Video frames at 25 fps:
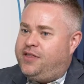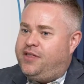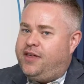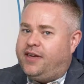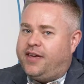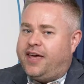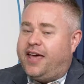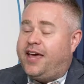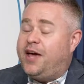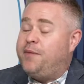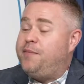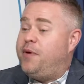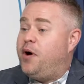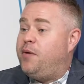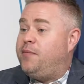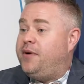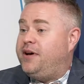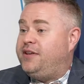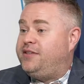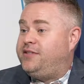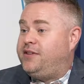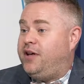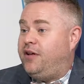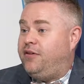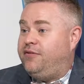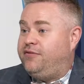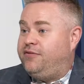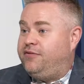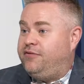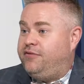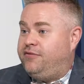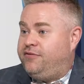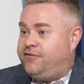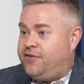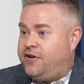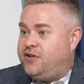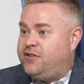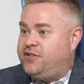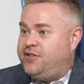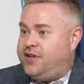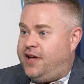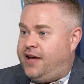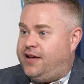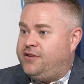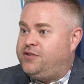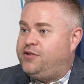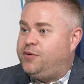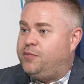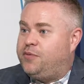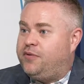thinking about myself first
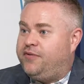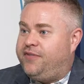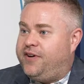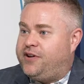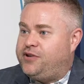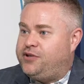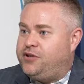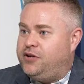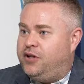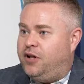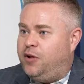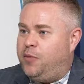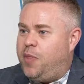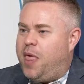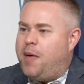as a professional.